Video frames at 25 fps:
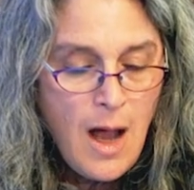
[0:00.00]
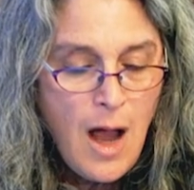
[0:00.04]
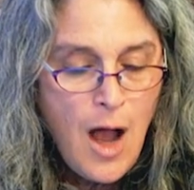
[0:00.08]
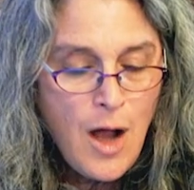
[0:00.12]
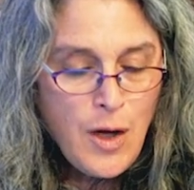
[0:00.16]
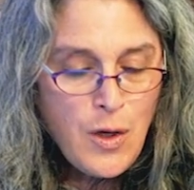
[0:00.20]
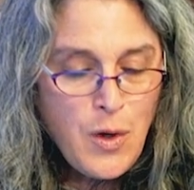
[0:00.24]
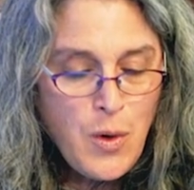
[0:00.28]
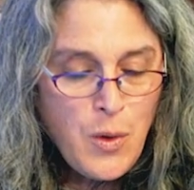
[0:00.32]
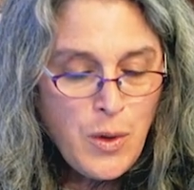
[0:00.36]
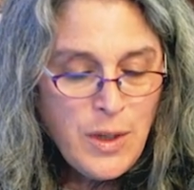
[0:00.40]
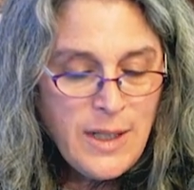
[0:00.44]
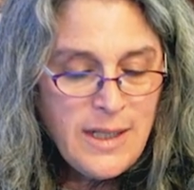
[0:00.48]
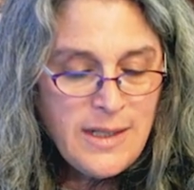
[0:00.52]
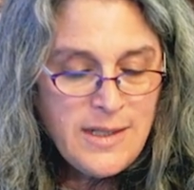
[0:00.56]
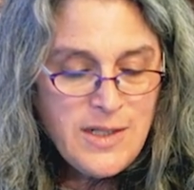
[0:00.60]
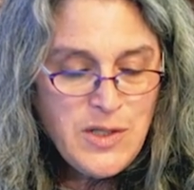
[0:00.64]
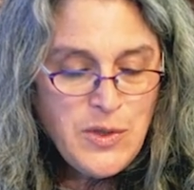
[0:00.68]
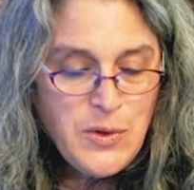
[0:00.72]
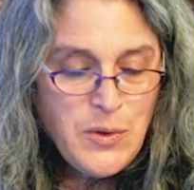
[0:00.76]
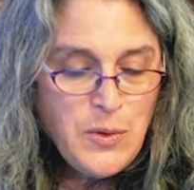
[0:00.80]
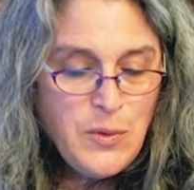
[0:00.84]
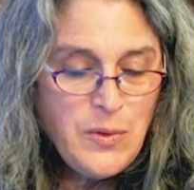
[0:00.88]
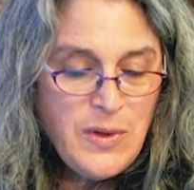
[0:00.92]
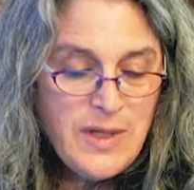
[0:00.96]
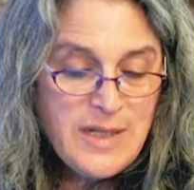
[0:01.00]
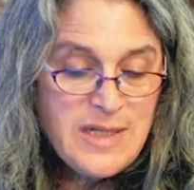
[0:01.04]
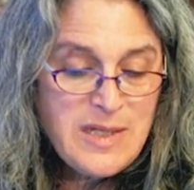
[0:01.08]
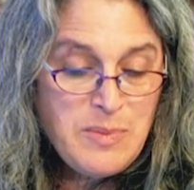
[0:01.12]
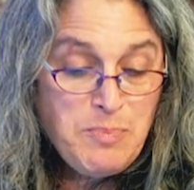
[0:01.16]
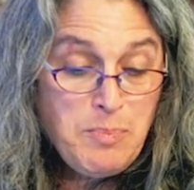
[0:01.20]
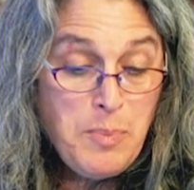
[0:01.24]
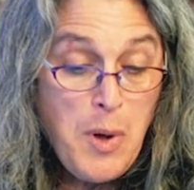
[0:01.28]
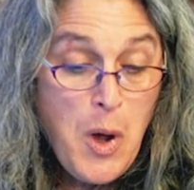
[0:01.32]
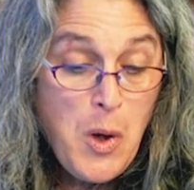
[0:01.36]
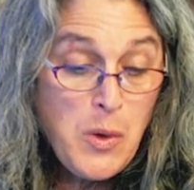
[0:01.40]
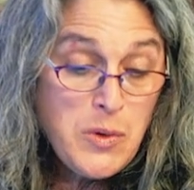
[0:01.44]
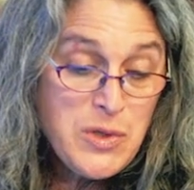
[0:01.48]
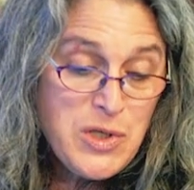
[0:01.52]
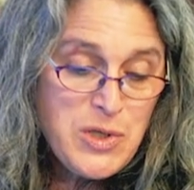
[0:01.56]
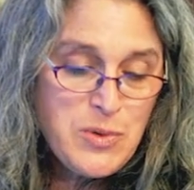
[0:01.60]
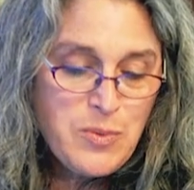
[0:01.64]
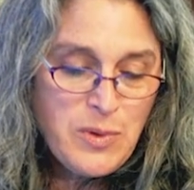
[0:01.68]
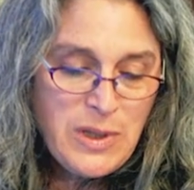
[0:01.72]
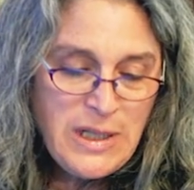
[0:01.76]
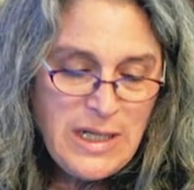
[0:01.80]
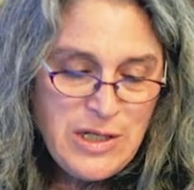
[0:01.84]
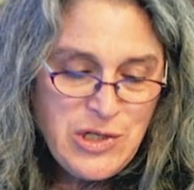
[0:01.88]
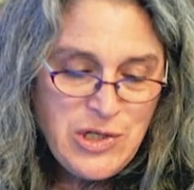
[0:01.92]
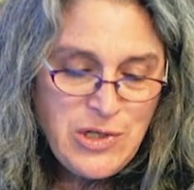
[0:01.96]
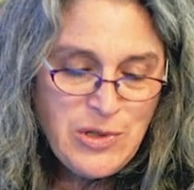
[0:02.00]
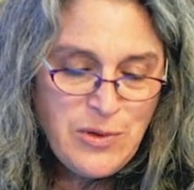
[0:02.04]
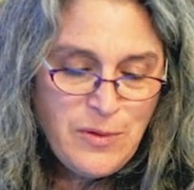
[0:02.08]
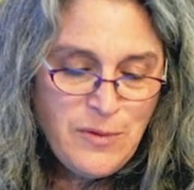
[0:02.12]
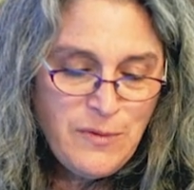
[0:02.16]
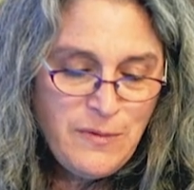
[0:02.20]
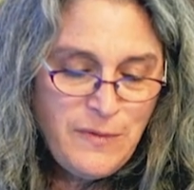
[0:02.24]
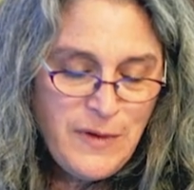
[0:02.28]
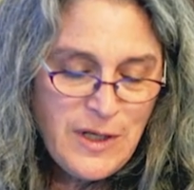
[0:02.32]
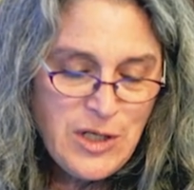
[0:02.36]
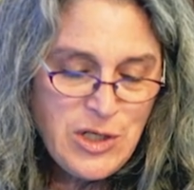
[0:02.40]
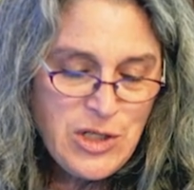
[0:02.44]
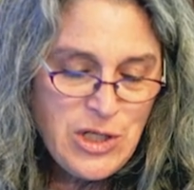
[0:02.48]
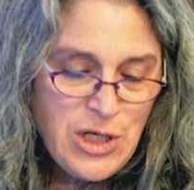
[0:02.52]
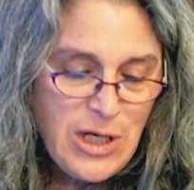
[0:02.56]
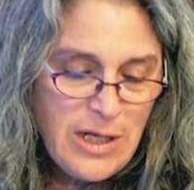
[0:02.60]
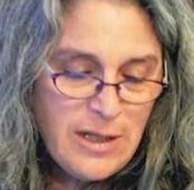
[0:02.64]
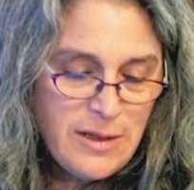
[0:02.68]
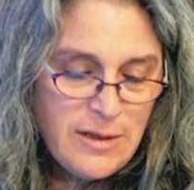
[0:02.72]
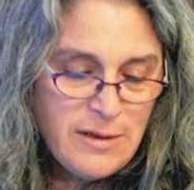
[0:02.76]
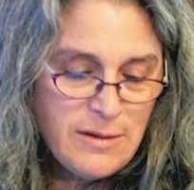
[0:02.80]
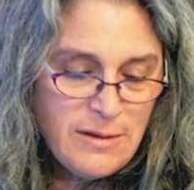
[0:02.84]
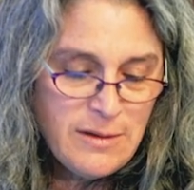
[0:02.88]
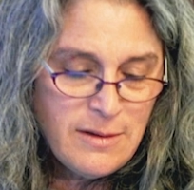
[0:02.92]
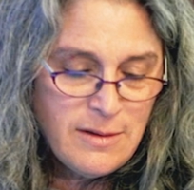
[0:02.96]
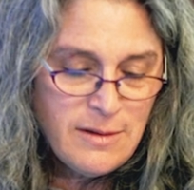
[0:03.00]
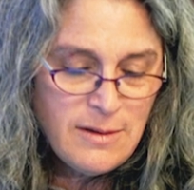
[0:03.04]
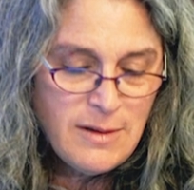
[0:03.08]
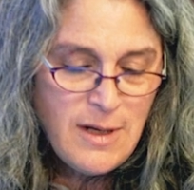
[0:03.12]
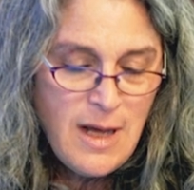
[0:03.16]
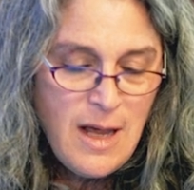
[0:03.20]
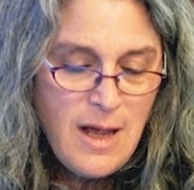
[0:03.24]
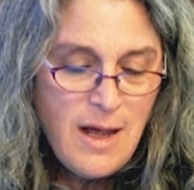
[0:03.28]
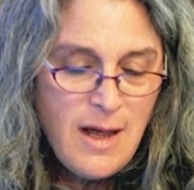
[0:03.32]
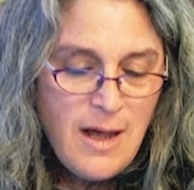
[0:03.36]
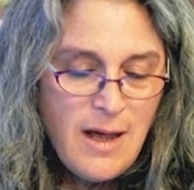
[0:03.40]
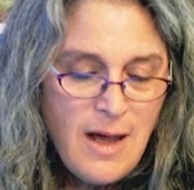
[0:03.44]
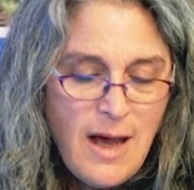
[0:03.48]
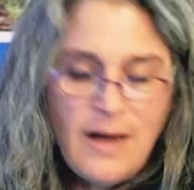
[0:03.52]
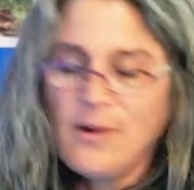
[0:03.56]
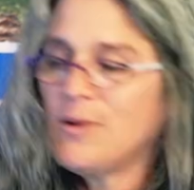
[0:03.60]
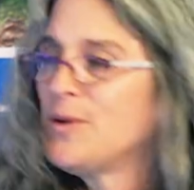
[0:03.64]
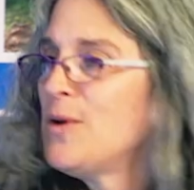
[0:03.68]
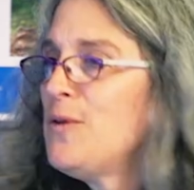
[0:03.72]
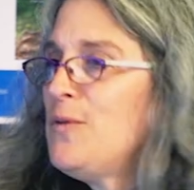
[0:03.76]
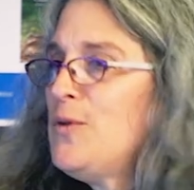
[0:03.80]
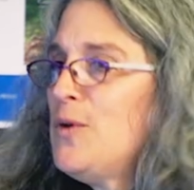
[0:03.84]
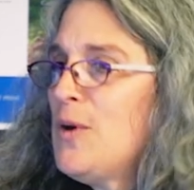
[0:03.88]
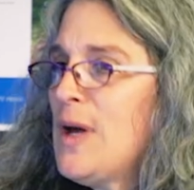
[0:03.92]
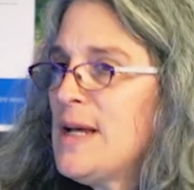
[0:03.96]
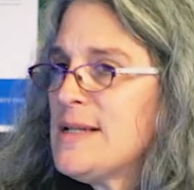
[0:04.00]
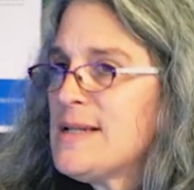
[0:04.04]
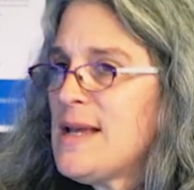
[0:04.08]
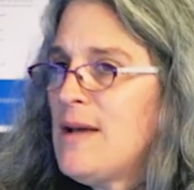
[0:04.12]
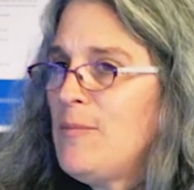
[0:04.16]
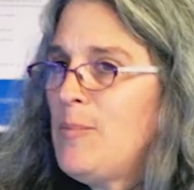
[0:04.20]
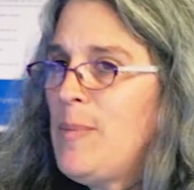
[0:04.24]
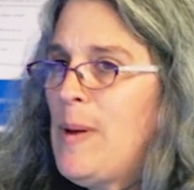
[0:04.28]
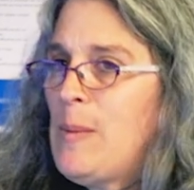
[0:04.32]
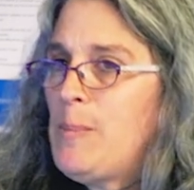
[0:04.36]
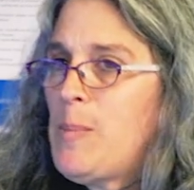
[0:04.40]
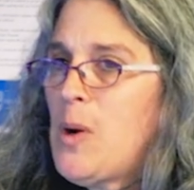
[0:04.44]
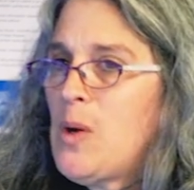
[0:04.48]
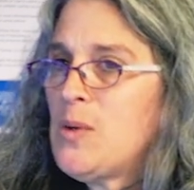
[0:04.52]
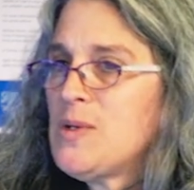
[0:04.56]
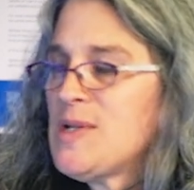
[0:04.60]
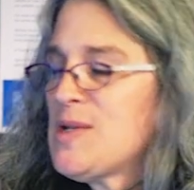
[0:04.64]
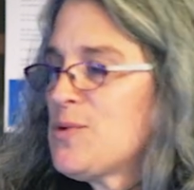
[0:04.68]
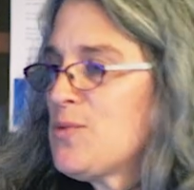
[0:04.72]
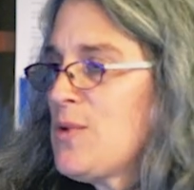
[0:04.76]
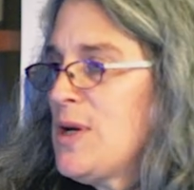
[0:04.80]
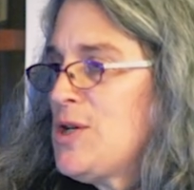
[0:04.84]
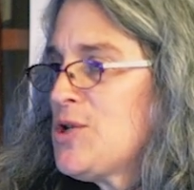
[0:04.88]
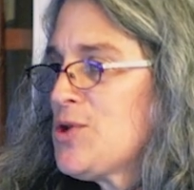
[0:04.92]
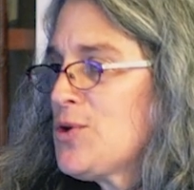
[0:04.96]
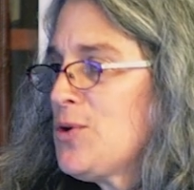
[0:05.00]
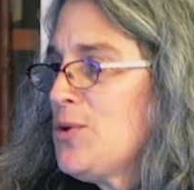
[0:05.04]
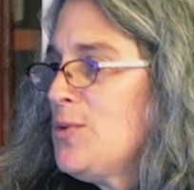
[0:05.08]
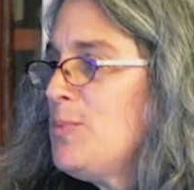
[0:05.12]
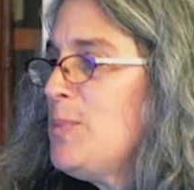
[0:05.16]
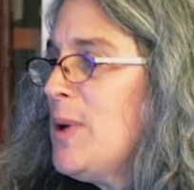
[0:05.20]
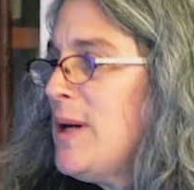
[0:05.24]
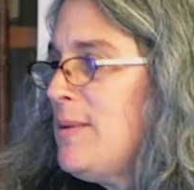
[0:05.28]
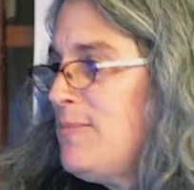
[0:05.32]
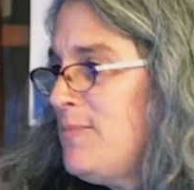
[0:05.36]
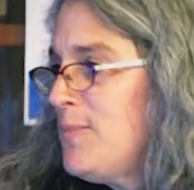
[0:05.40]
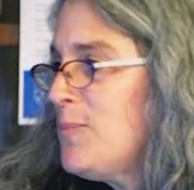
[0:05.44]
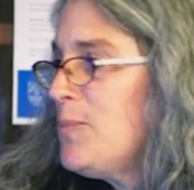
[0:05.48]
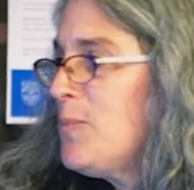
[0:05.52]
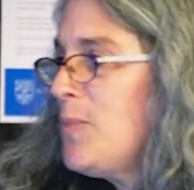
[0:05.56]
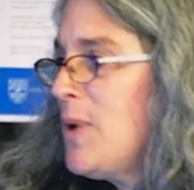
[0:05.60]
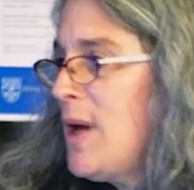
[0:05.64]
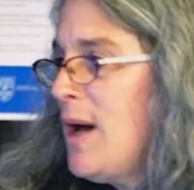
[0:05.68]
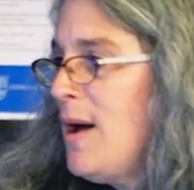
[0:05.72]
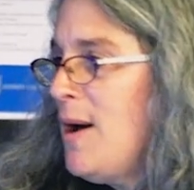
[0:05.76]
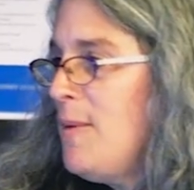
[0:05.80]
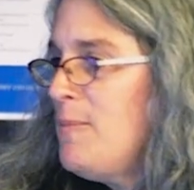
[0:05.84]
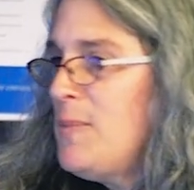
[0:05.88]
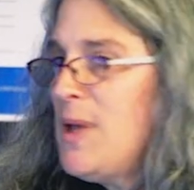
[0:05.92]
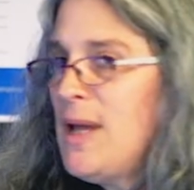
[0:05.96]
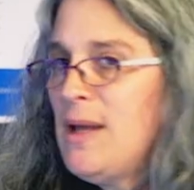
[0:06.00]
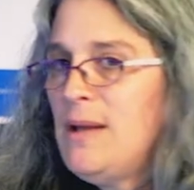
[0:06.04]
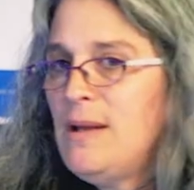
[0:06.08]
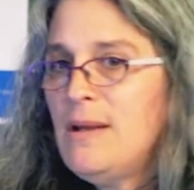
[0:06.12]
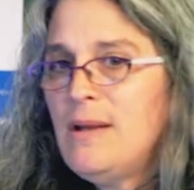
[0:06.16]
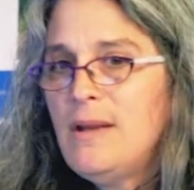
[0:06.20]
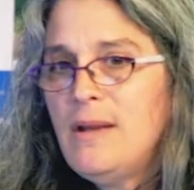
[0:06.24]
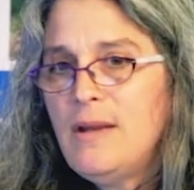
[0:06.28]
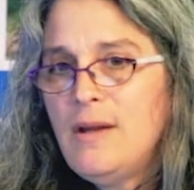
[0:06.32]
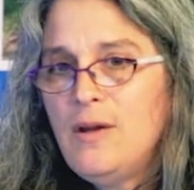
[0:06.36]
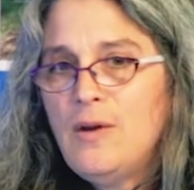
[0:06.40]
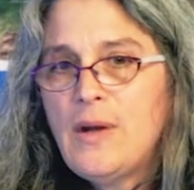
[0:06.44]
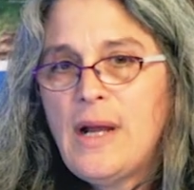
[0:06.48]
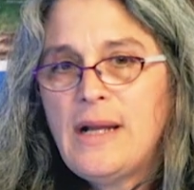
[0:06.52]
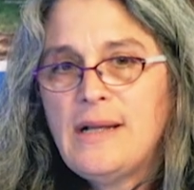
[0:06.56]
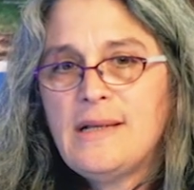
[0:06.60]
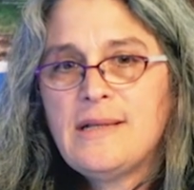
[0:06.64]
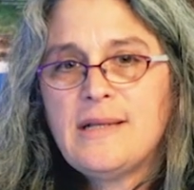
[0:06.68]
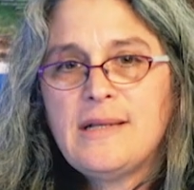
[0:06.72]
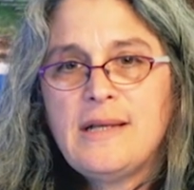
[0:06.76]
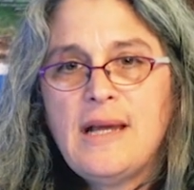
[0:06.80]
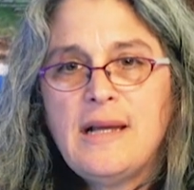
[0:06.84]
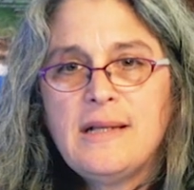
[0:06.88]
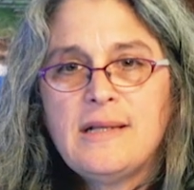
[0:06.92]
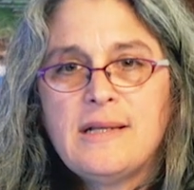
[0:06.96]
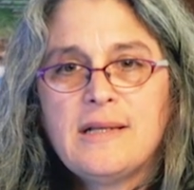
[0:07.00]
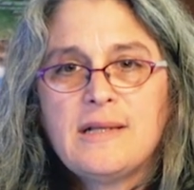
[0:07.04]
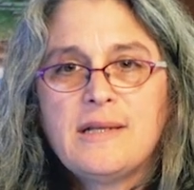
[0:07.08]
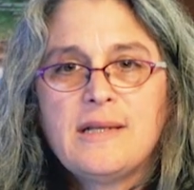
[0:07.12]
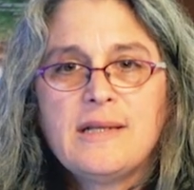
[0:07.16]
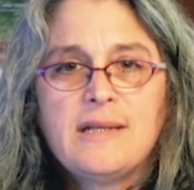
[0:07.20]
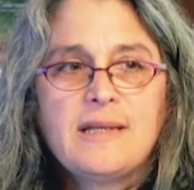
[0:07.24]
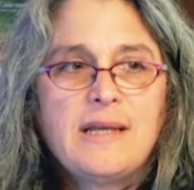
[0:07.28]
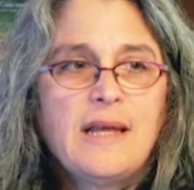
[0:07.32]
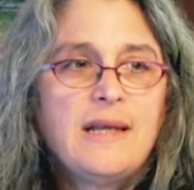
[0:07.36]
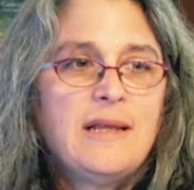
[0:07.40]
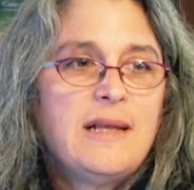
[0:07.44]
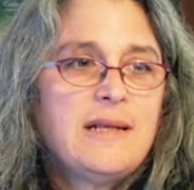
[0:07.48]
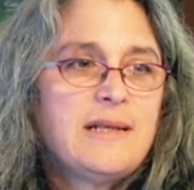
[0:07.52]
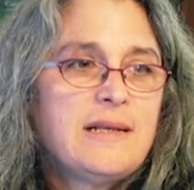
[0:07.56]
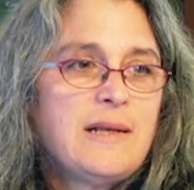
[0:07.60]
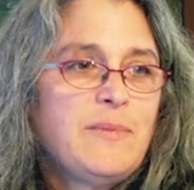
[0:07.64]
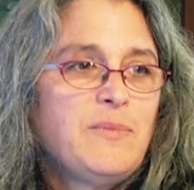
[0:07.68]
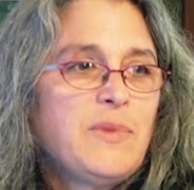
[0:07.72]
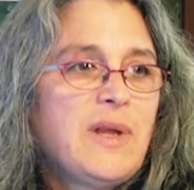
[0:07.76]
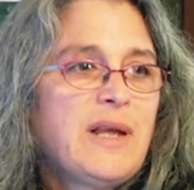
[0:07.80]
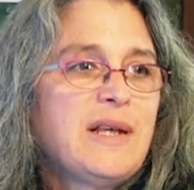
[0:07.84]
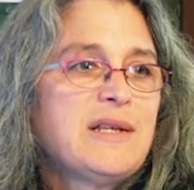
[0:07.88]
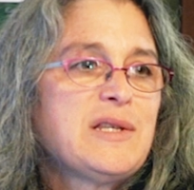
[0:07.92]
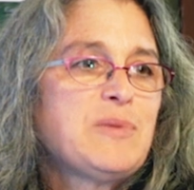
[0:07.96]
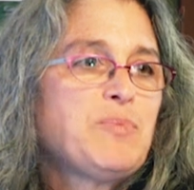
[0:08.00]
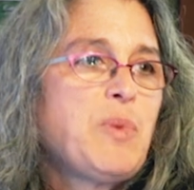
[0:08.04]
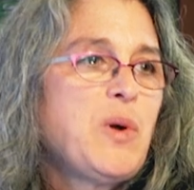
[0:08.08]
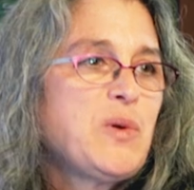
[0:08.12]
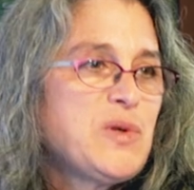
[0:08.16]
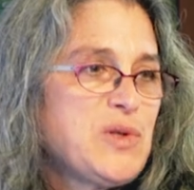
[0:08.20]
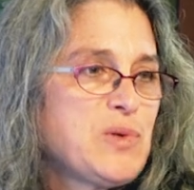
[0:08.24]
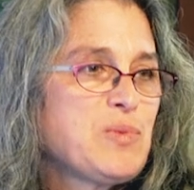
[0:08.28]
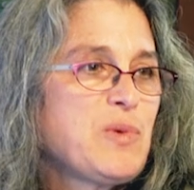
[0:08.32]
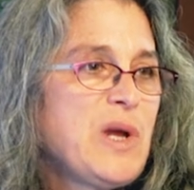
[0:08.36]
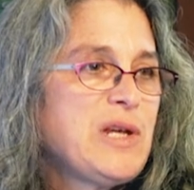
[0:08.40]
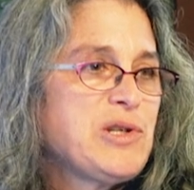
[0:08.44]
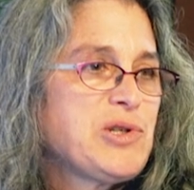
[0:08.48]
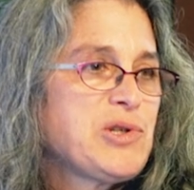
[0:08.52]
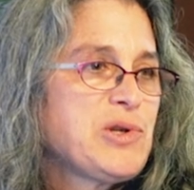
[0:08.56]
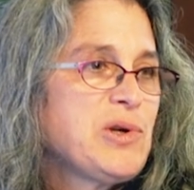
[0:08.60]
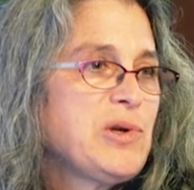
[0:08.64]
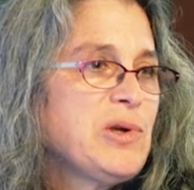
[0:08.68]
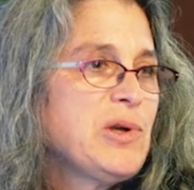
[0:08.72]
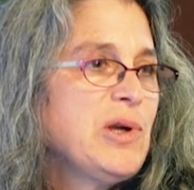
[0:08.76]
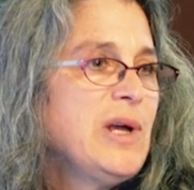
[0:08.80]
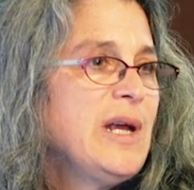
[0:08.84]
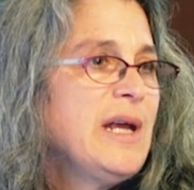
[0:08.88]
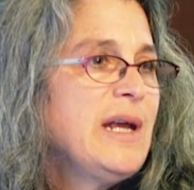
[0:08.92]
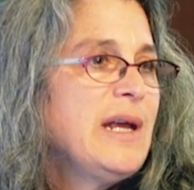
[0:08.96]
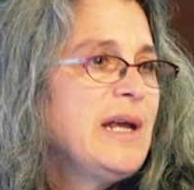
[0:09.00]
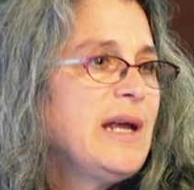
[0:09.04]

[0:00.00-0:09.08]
According to this post-relational fiction, I don't know if you guys have post-racial, but in the United States, to say that something is post-racial